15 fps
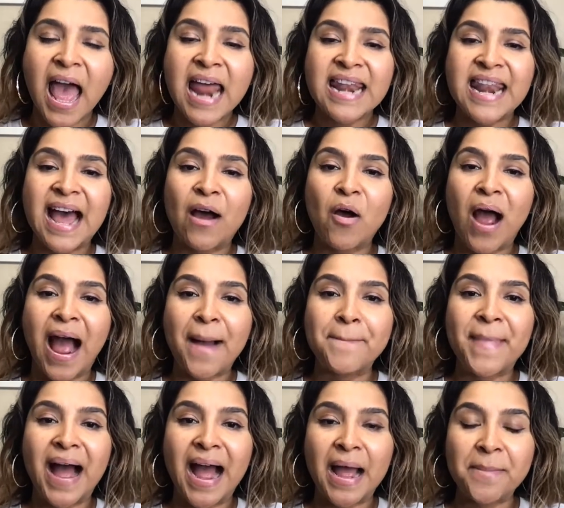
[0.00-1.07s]
Now
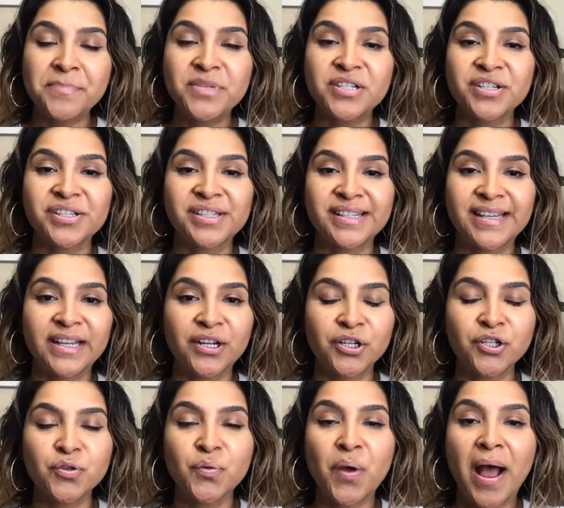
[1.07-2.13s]
I'm, I'm just here
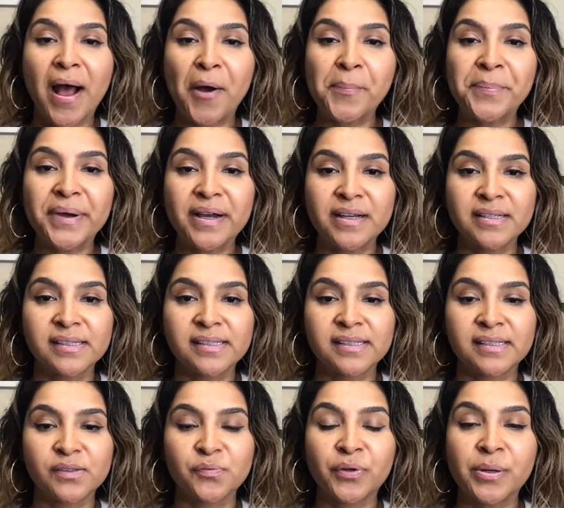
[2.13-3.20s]
to help us
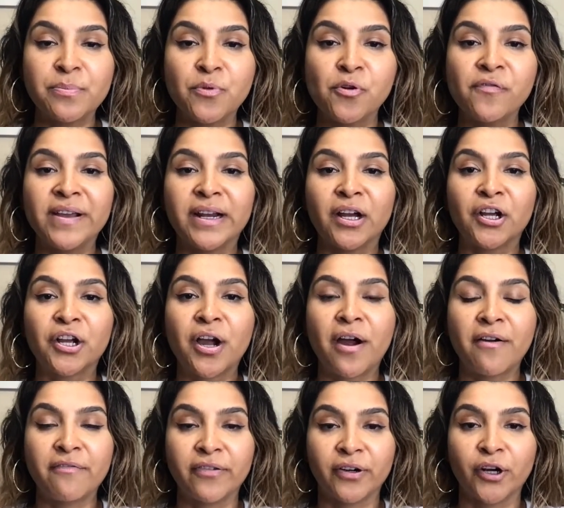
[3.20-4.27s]
remove and
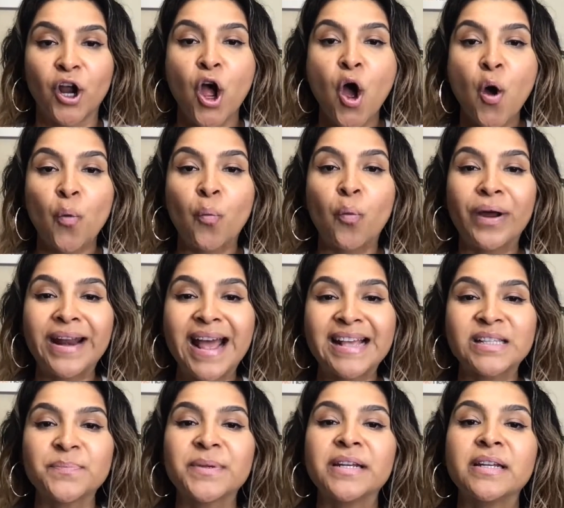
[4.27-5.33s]
uncover what
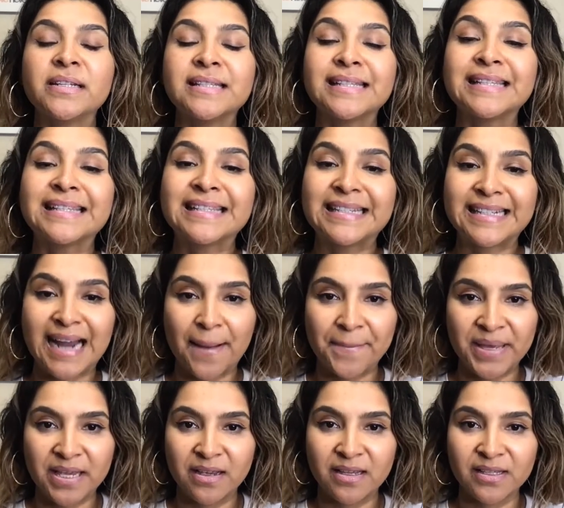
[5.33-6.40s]
has been
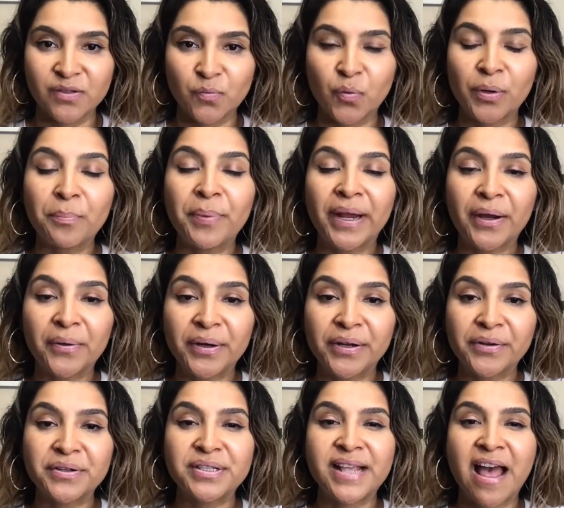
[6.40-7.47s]
stopping us, what
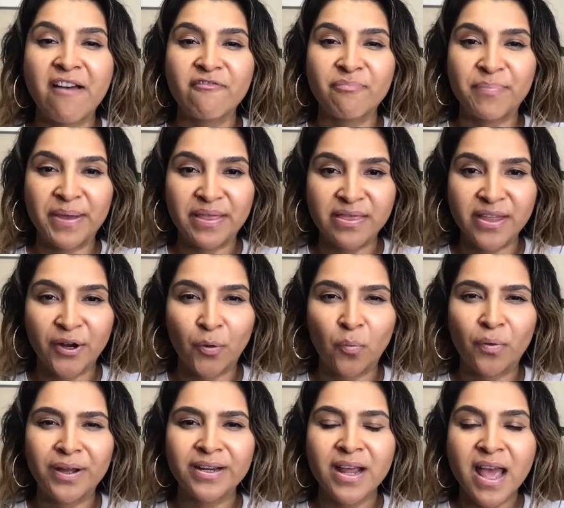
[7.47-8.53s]
barriers have been there,
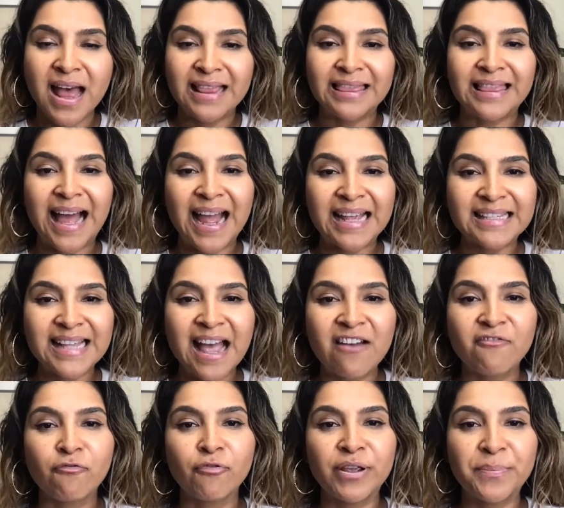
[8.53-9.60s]
what lies
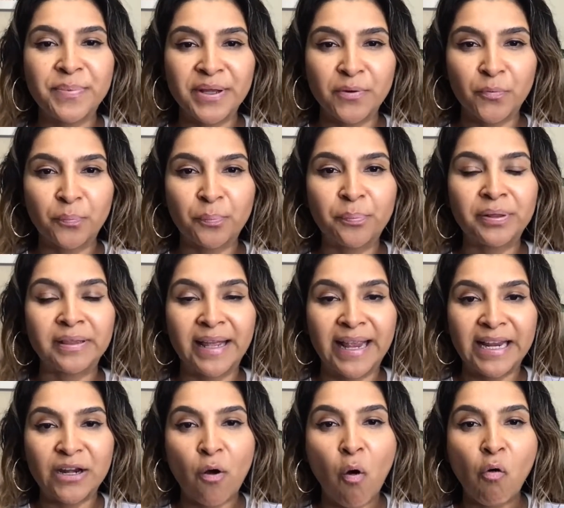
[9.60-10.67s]
have we been
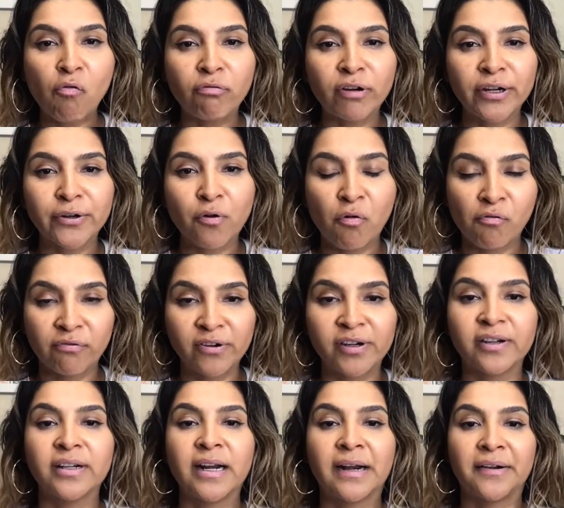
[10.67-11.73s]
playing over and over
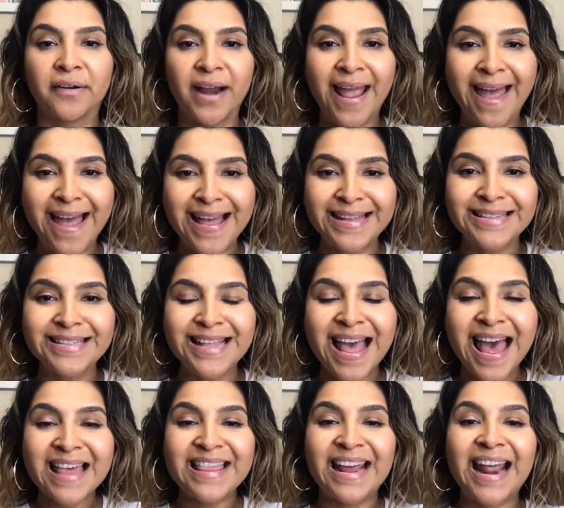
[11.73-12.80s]
in our heads
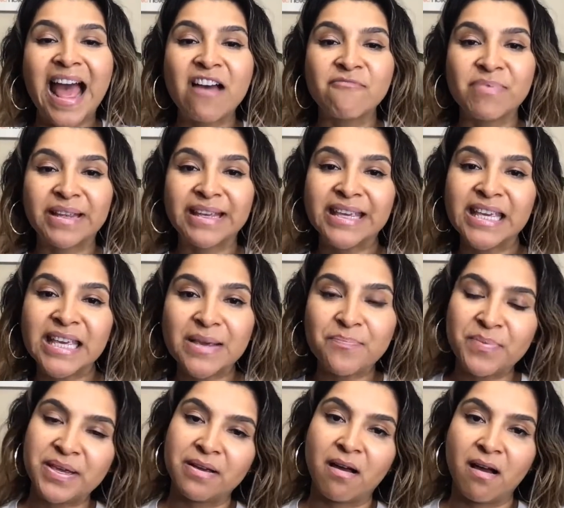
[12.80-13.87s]
that have been
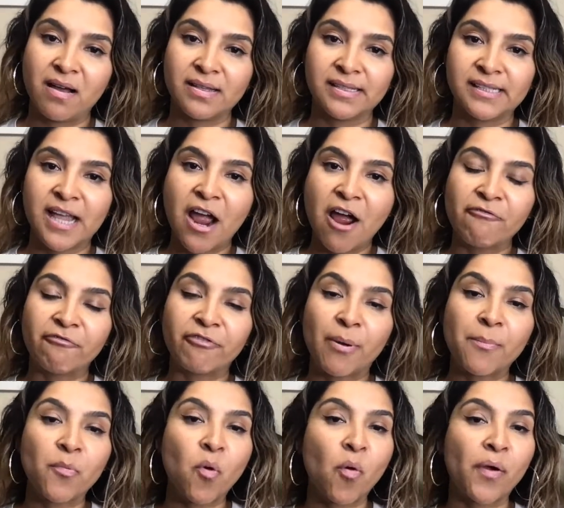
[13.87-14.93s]
keeping us
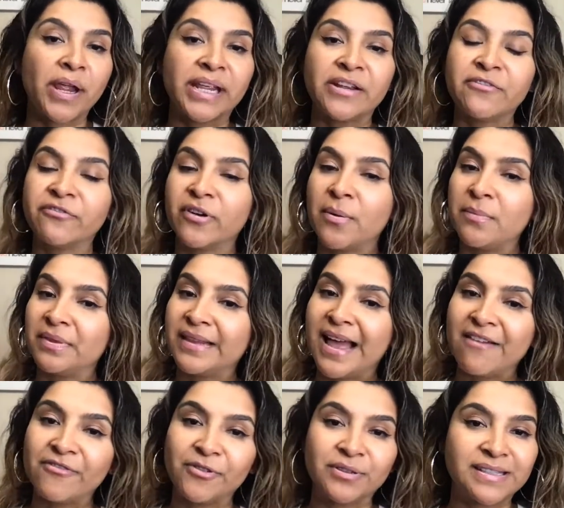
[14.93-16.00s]
from going from
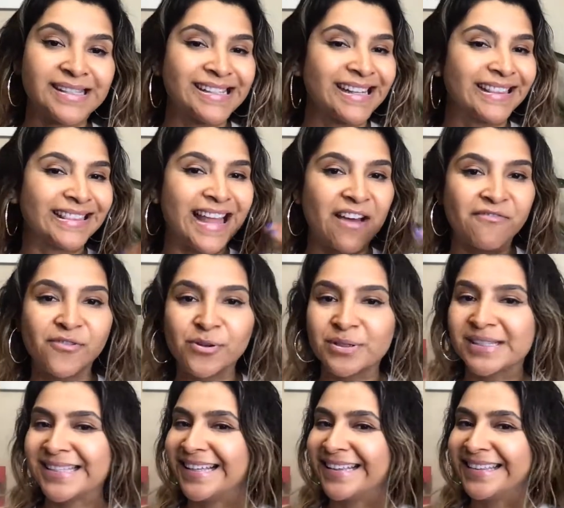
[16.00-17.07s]
level to level
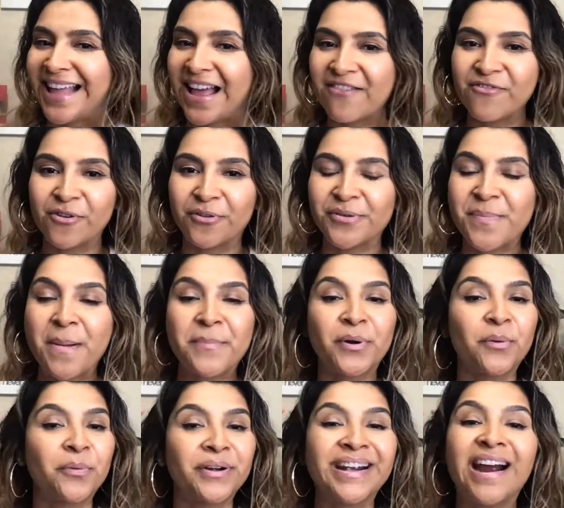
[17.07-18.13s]
to level. Remember,
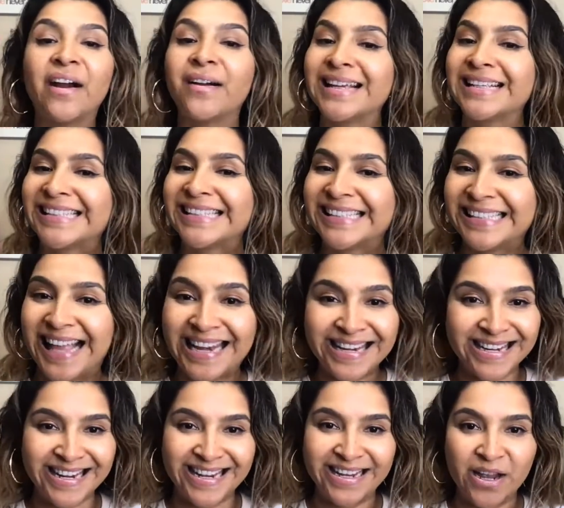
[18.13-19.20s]
we are
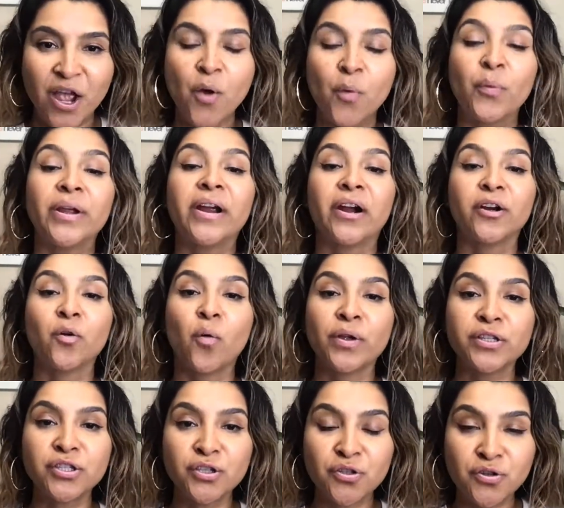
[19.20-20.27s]
ascending. We are
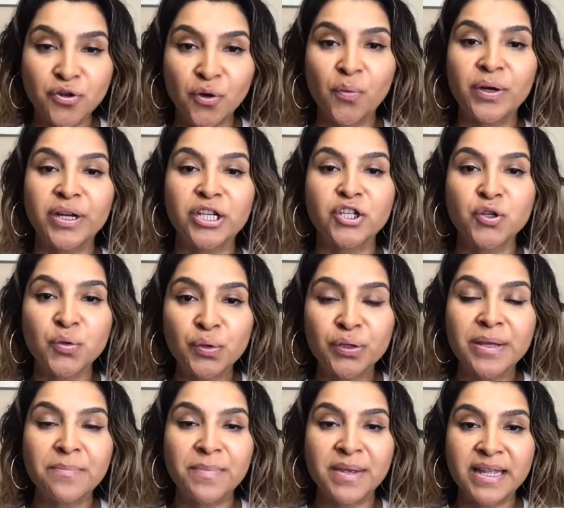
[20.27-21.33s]
going to know what it
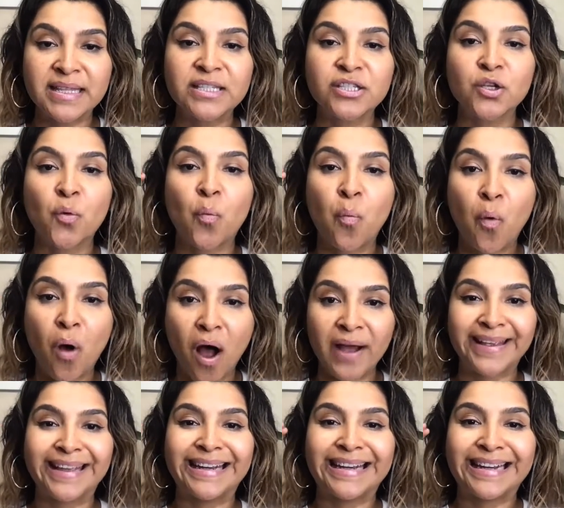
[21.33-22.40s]
truly means to
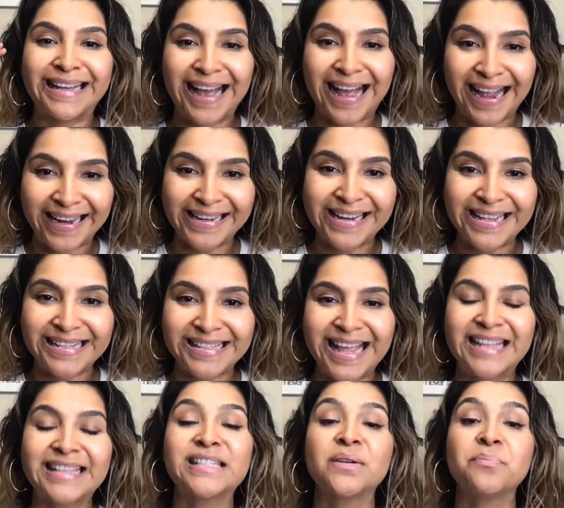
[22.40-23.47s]
walk in kindness
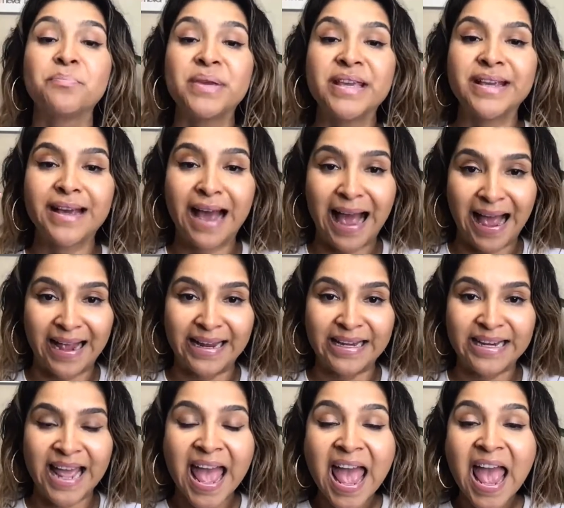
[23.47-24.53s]
and to be
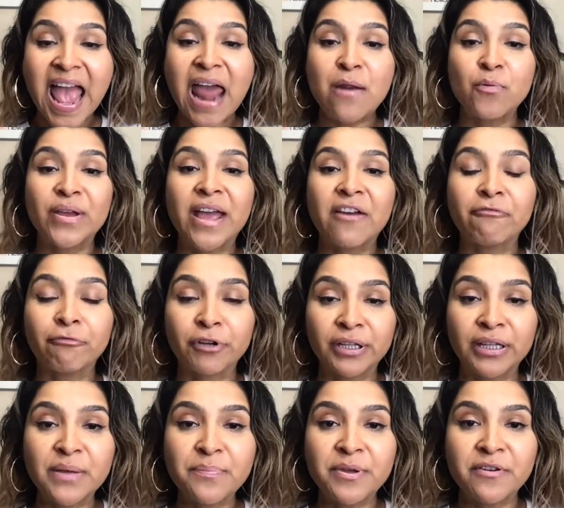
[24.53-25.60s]
kind. And we have
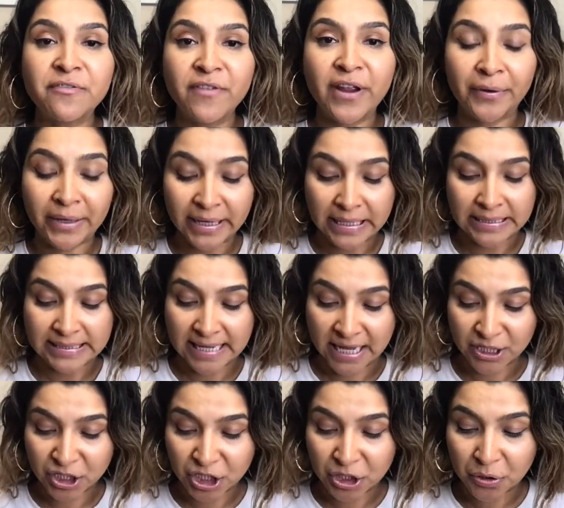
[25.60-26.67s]
really been very
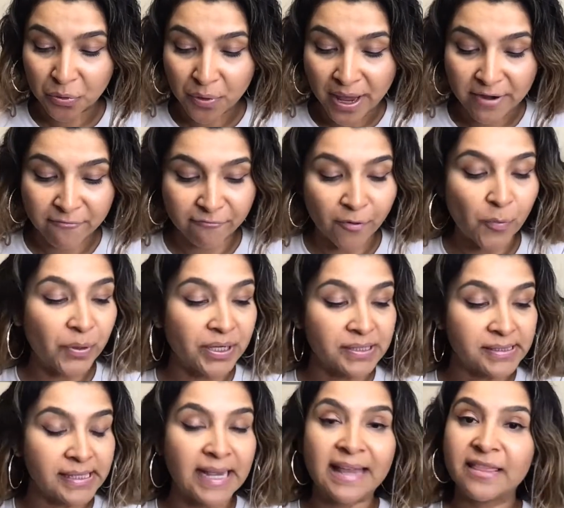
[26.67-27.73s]
intentional and in
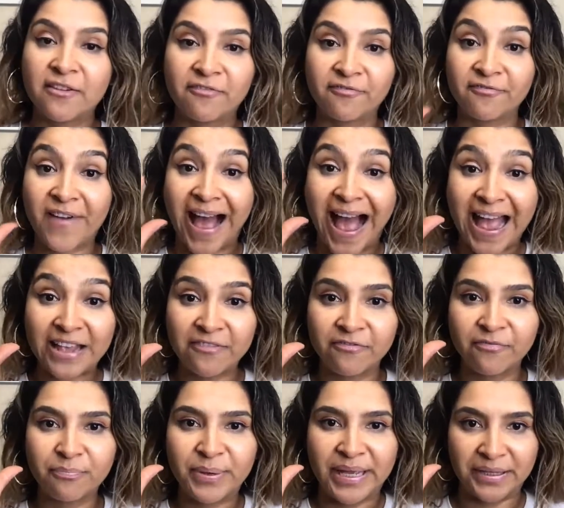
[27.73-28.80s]
focusing on the five
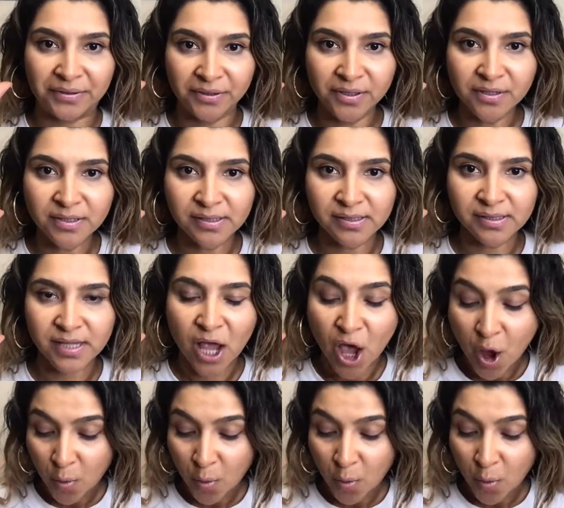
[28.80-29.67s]
pillars.